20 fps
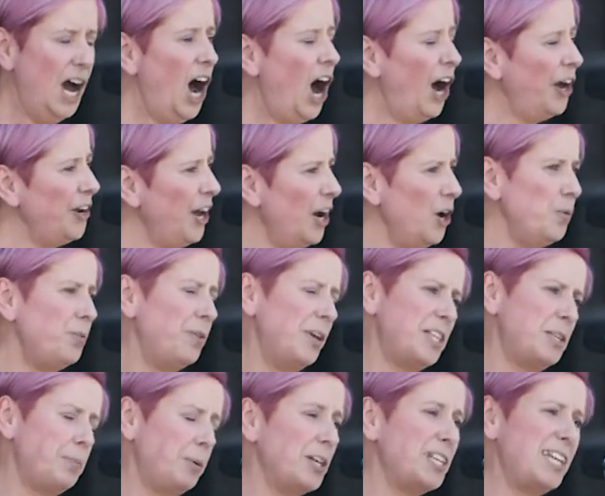I know
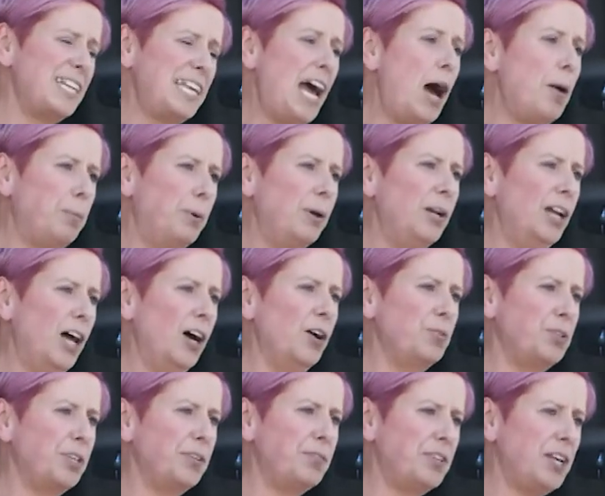this because it's happened
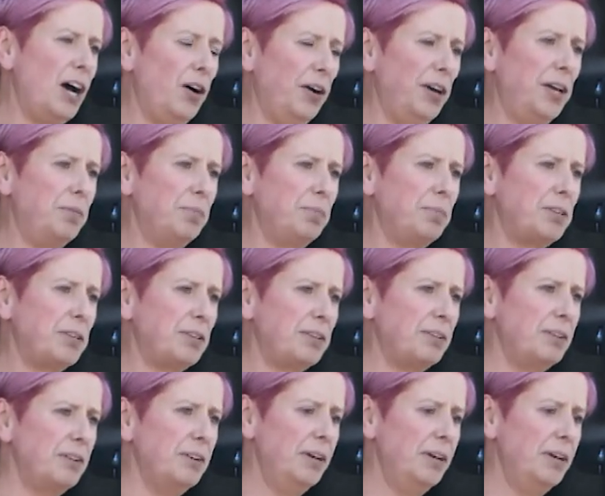loads of times.